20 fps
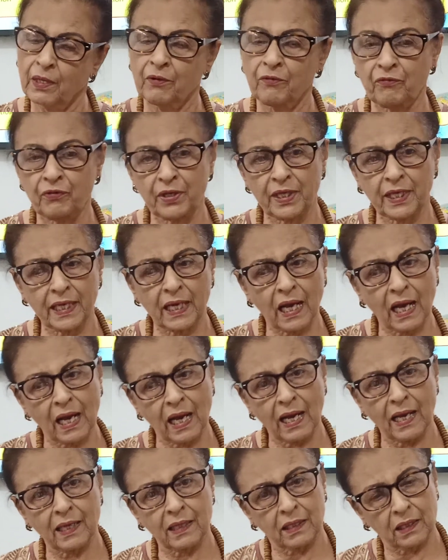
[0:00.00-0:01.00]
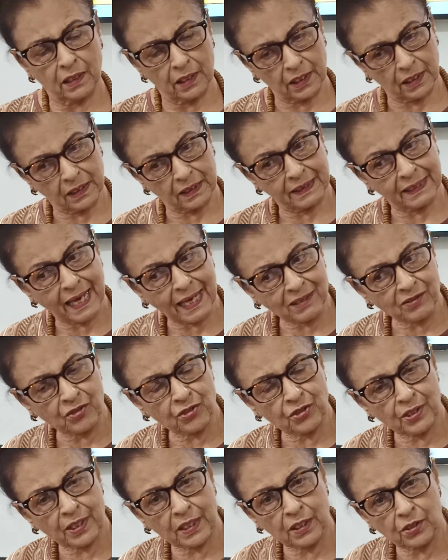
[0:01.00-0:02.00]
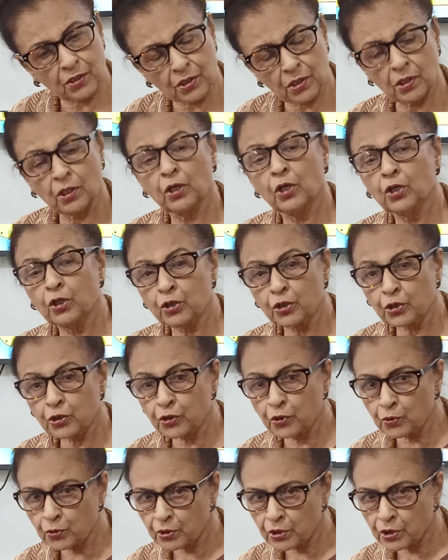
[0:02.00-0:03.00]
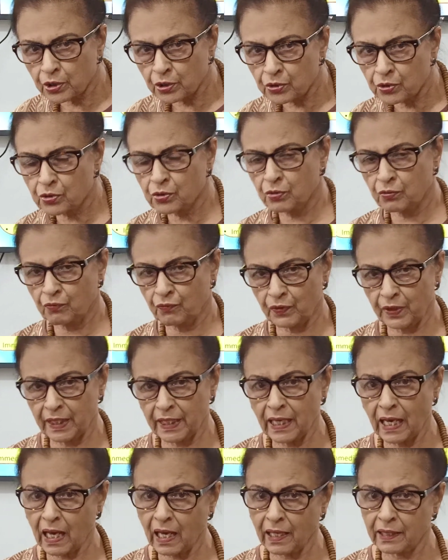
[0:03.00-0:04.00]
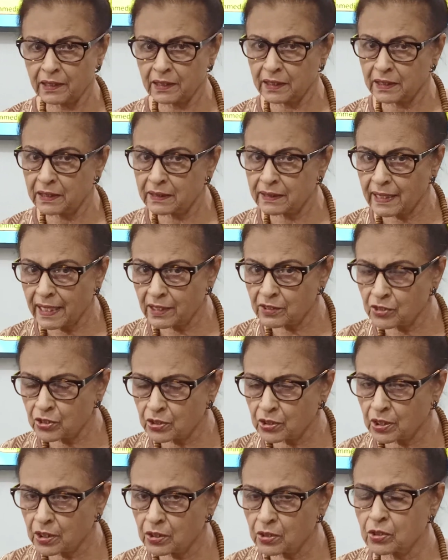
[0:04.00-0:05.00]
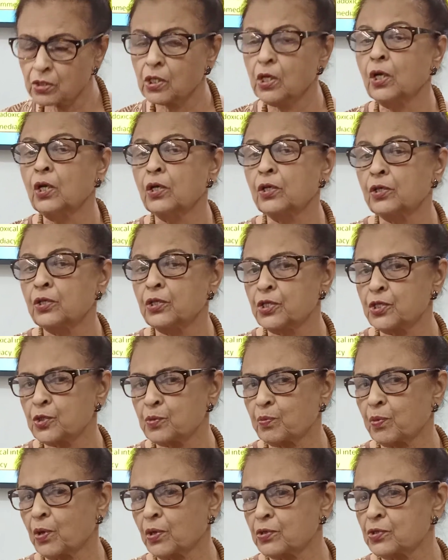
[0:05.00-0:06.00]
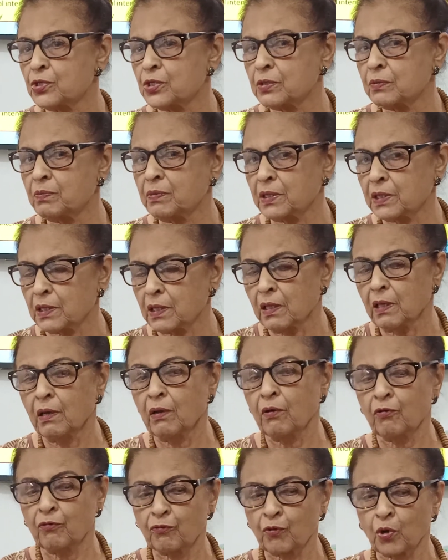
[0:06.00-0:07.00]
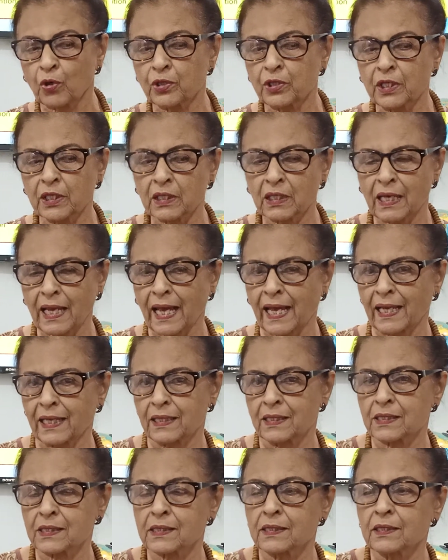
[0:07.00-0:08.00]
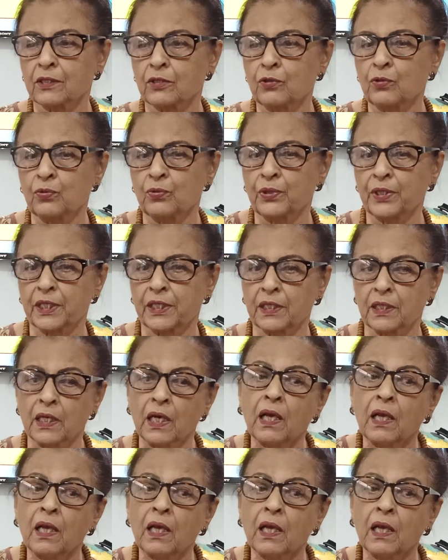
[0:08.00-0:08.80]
We are in that sense tutors. We are in that sense responsible for the clients doing